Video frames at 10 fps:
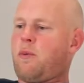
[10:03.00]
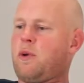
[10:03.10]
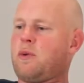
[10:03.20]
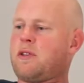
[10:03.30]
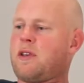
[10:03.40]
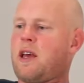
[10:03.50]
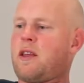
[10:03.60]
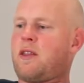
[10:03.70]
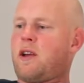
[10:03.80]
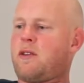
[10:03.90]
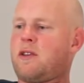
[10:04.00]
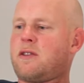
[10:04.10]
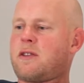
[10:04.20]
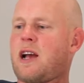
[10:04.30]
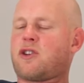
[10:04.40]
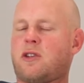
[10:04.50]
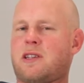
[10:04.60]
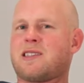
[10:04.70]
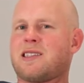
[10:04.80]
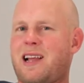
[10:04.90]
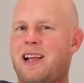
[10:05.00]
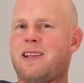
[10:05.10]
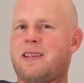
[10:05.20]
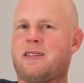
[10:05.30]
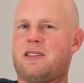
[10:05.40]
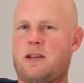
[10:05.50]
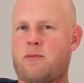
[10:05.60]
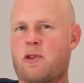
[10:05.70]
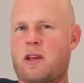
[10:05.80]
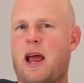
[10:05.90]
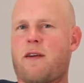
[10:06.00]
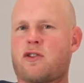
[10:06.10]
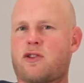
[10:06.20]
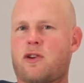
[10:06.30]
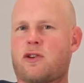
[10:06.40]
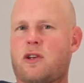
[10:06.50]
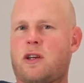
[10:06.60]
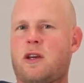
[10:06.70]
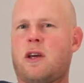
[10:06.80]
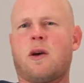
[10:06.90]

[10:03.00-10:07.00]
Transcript: we would say that this is actually slightly deeper than average cushioning,